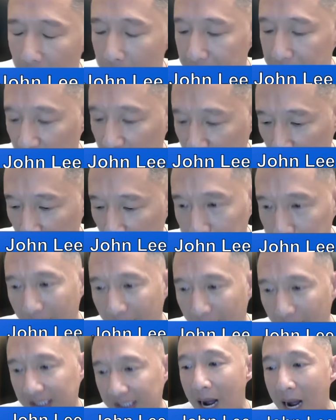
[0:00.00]
share
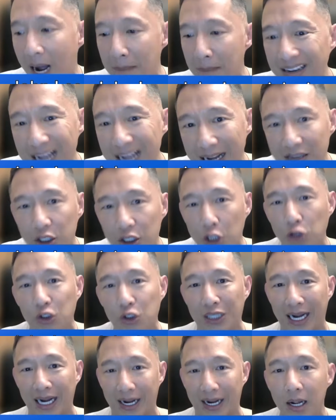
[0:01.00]
price on Monday and
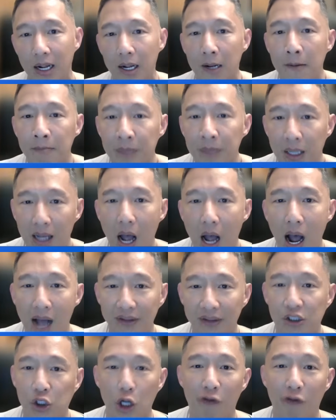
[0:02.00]
Tuesday
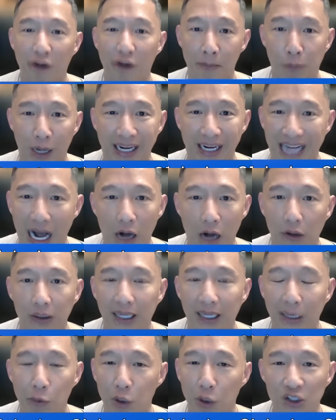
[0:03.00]
on silver breakout.
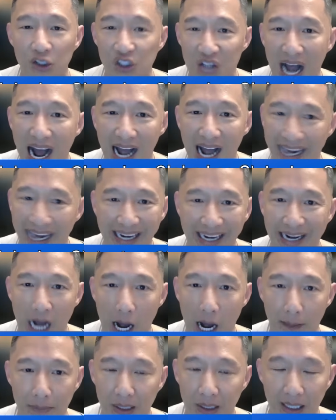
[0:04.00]
It was not heading
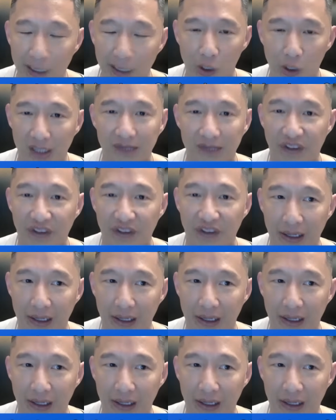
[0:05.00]
up. It was very